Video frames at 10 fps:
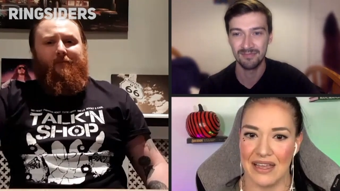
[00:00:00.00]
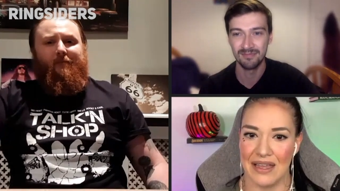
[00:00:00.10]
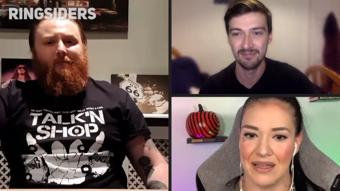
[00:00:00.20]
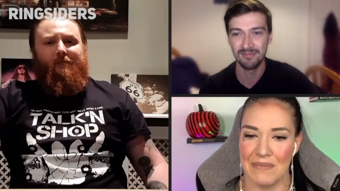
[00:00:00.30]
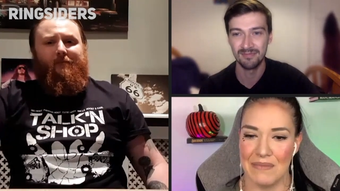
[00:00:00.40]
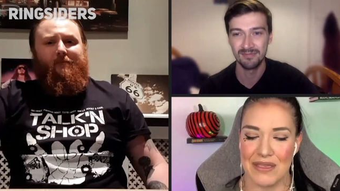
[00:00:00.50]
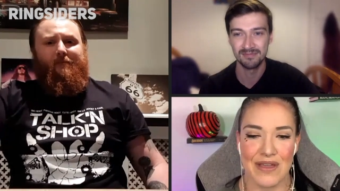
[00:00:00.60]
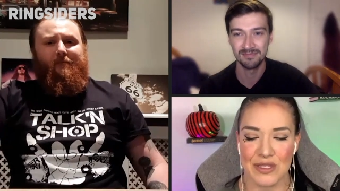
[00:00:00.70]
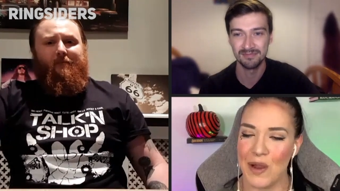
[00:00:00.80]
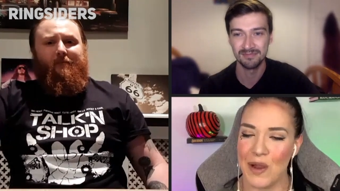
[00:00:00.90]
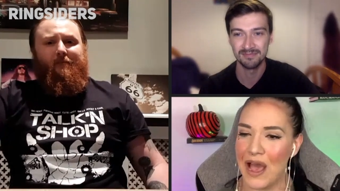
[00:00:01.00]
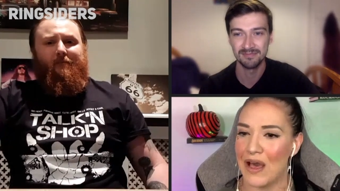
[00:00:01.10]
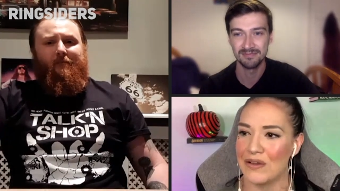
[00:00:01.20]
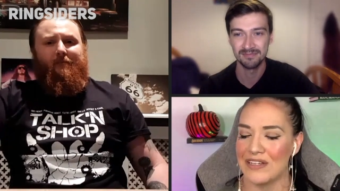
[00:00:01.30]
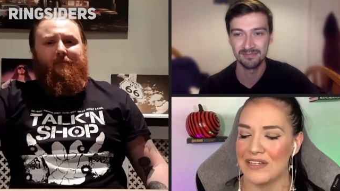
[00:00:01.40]
Speaker 1: uh, make you guys
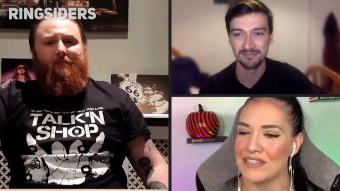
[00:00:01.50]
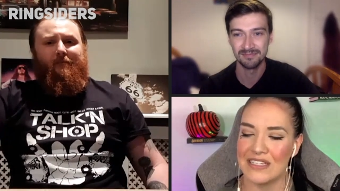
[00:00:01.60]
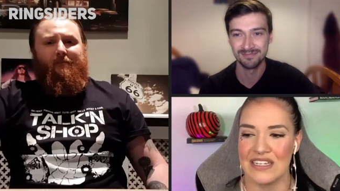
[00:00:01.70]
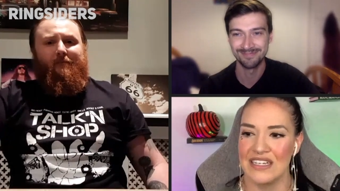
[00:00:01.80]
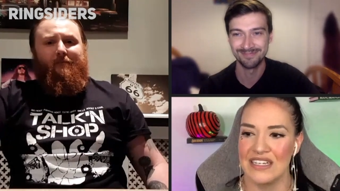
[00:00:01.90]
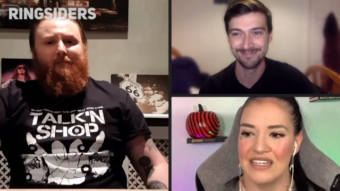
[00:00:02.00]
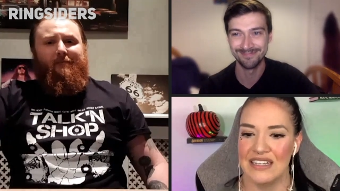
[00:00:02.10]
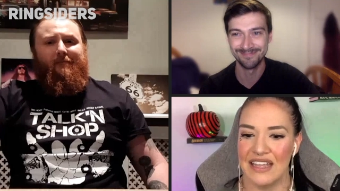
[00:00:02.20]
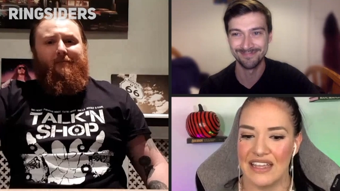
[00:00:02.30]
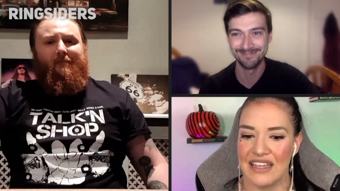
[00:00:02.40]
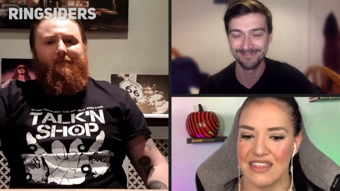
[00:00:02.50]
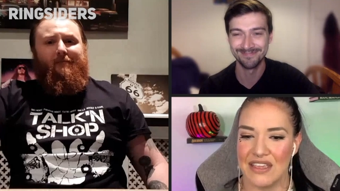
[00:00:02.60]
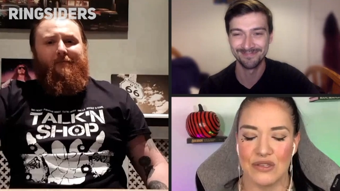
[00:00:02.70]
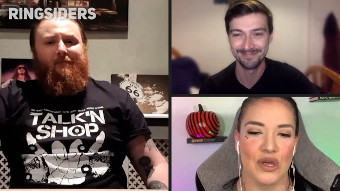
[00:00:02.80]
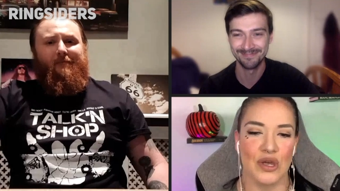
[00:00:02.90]
proud. And like,
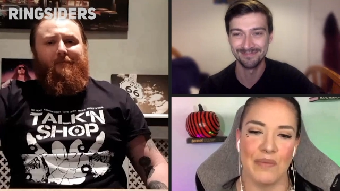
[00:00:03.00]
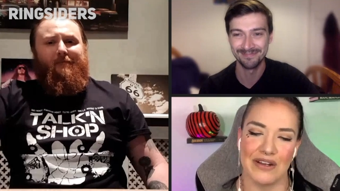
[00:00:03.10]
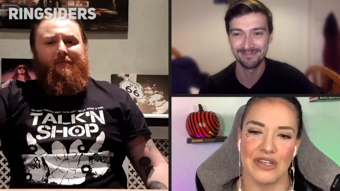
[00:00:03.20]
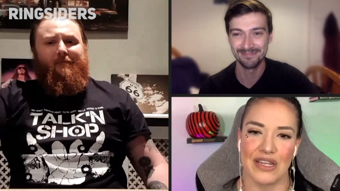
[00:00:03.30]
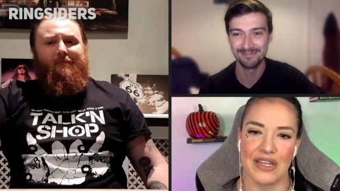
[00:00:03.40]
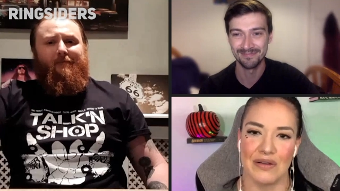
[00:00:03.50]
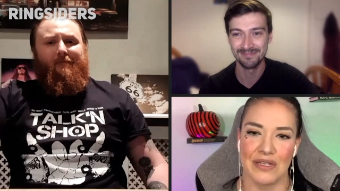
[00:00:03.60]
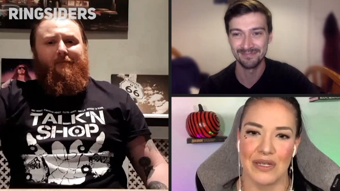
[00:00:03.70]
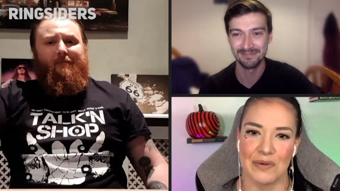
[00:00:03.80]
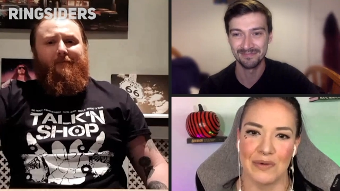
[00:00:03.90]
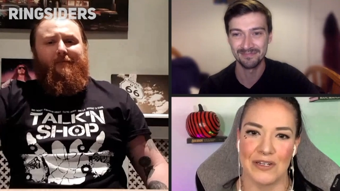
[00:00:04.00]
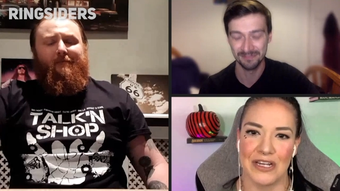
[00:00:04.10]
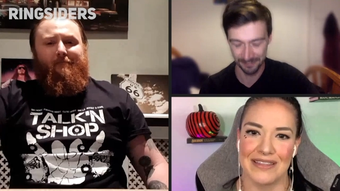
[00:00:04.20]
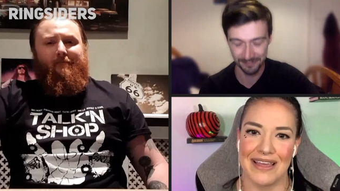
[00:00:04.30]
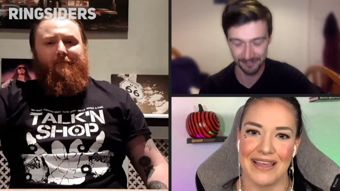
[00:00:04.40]
thank you so much. Like, I really
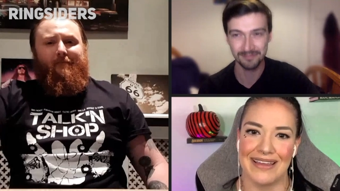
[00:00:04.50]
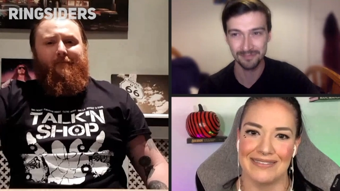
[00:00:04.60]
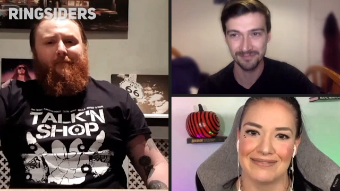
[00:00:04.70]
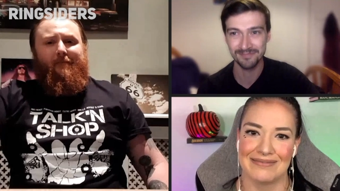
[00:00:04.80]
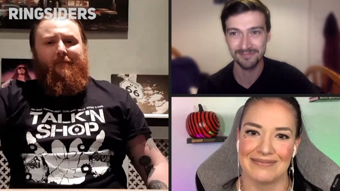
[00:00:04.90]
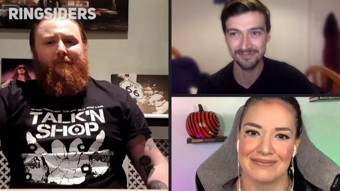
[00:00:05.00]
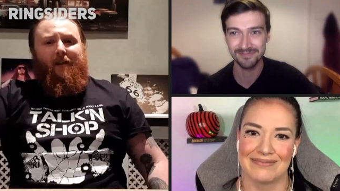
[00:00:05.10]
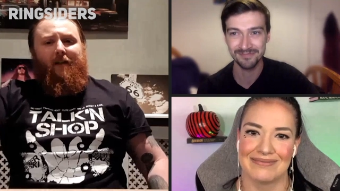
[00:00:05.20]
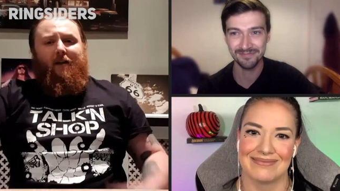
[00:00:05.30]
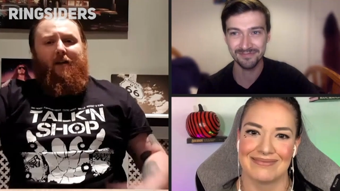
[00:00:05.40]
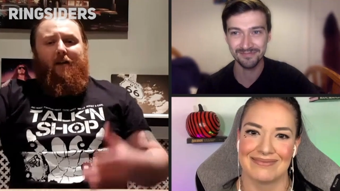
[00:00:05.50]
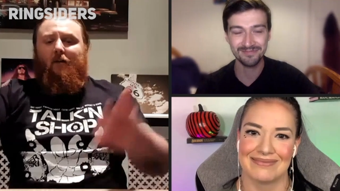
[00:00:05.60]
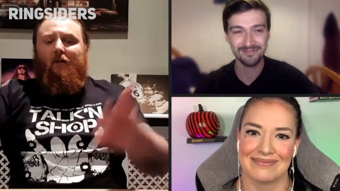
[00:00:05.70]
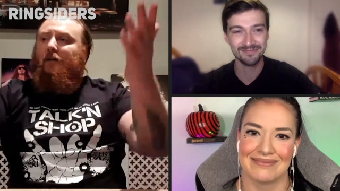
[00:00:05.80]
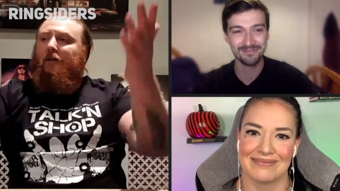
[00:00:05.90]
appreciate that.
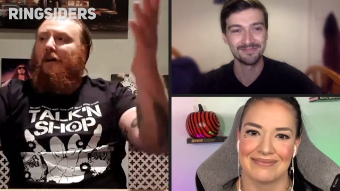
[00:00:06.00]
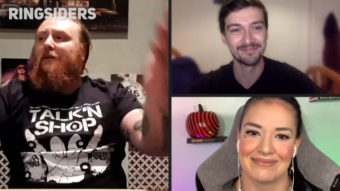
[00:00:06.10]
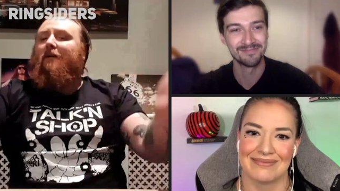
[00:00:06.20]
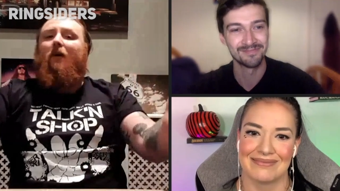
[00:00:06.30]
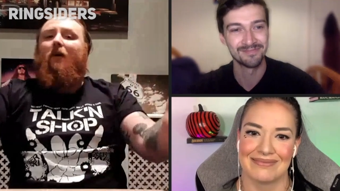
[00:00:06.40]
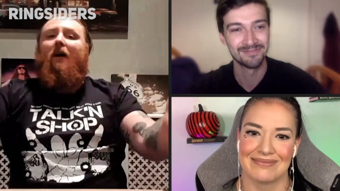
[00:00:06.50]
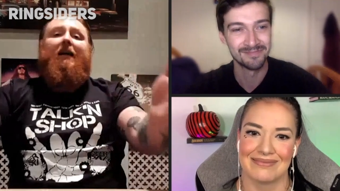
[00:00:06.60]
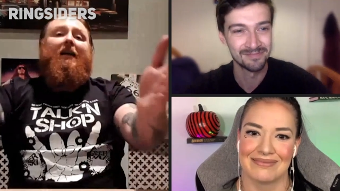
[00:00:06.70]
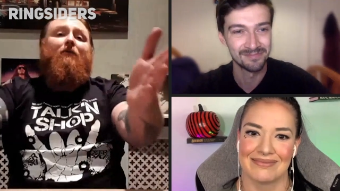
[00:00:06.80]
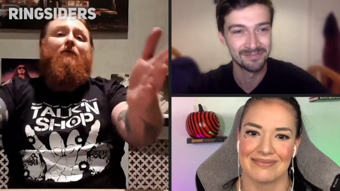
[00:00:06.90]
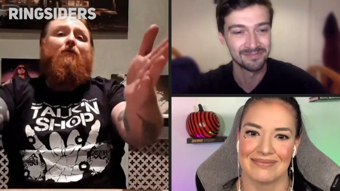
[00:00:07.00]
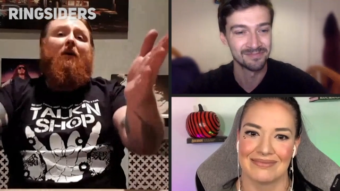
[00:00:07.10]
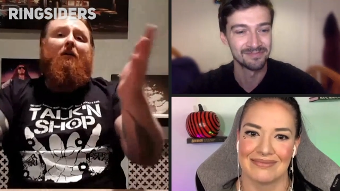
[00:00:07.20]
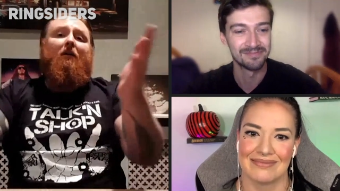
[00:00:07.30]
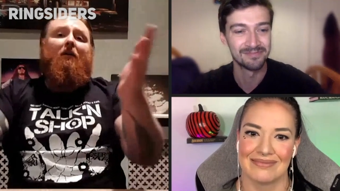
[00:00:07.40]
Speaker 2: Well, I mean, while you're
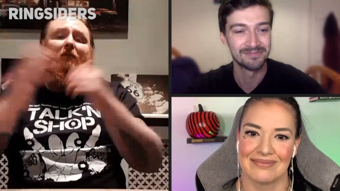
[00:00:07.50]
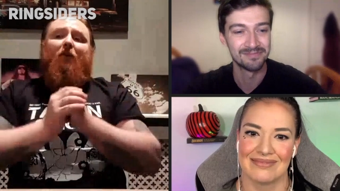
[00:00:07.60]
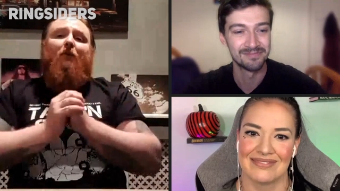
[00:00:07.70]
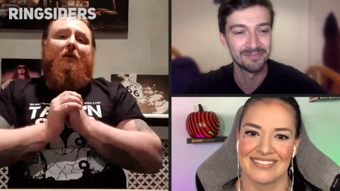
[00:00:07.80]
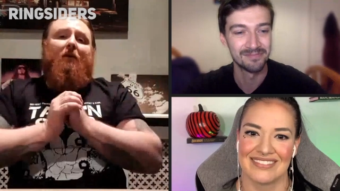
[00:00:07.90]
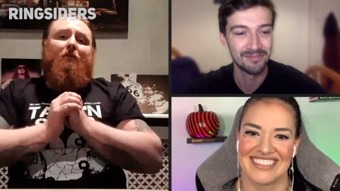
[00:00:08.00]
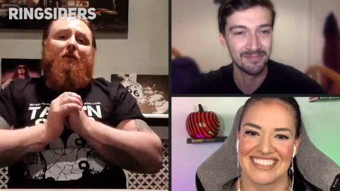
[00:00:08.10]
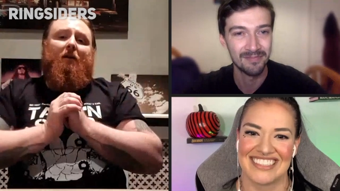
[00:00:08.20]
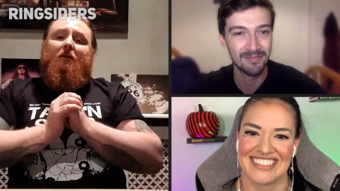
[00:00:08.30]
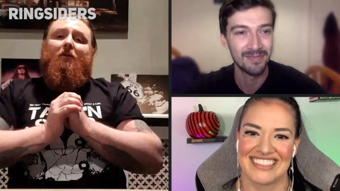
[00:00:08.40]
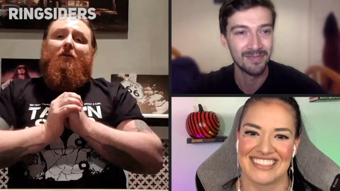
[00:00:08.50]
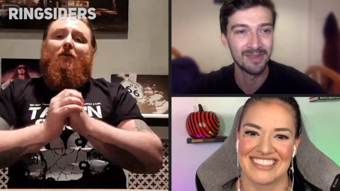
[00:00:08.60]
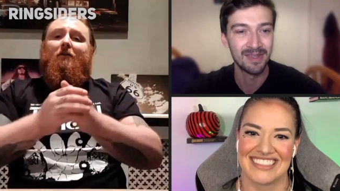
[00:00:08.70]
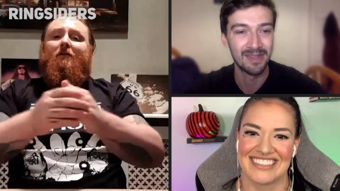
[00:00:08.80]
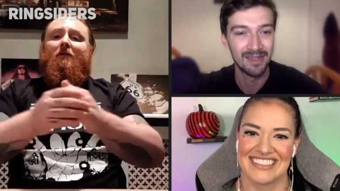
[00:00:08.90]
here as well, before we, we
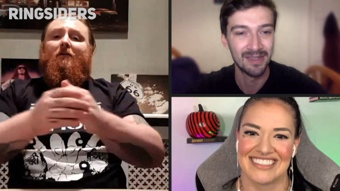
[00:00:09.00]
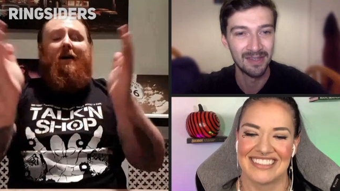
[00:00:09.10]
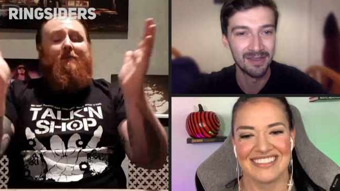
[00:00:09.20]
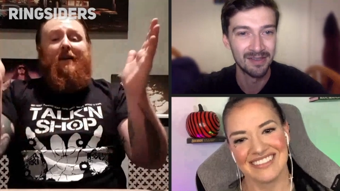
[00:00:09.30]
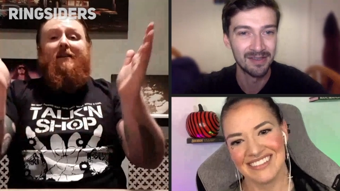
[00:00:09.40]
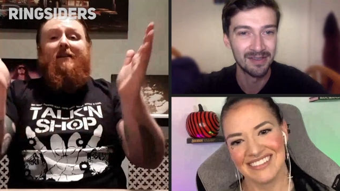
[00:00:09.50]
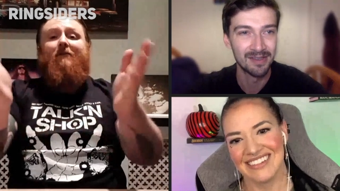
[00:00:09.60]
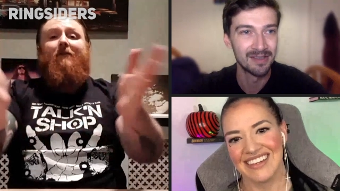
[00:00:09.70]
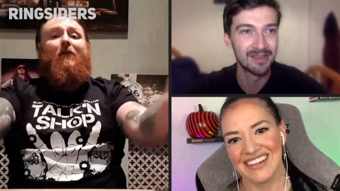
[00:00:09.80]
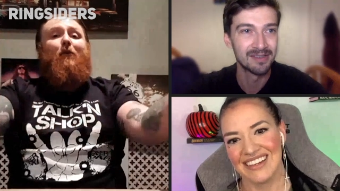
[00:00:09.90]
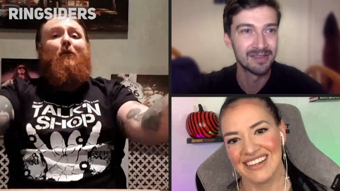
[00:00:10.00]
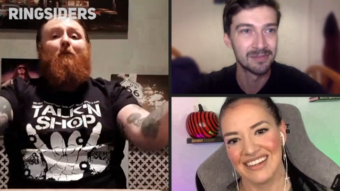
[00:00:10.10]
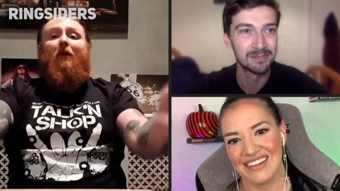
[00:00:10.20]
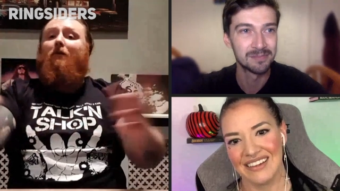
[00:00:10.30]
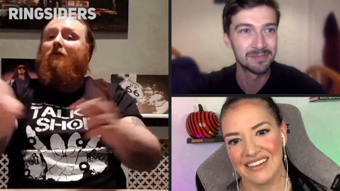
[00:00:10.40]
let you go, um, is there
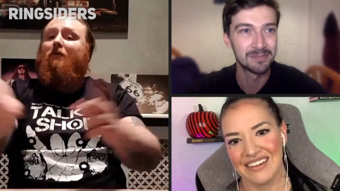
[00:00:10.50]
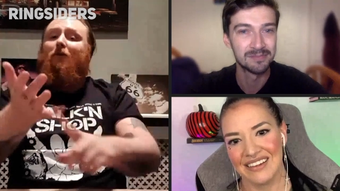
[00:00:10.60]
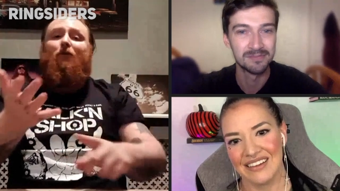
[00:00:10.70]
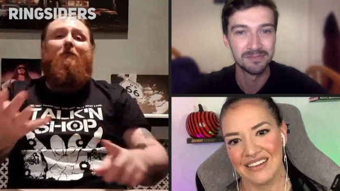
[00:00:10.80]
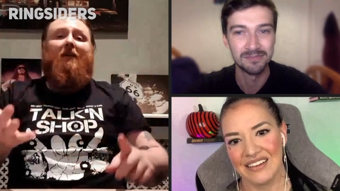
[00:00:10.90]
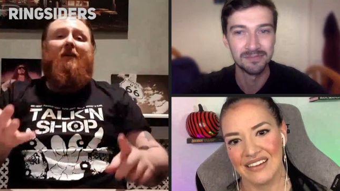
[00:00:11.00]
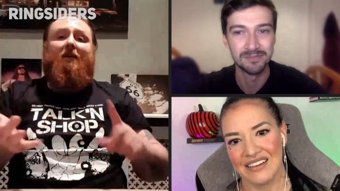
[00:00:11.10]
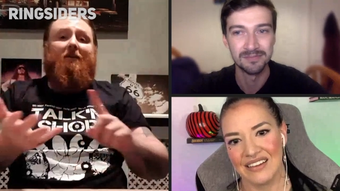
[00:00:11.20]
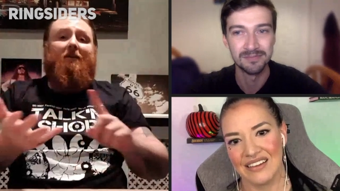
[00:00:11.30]
anything you want to plug? Social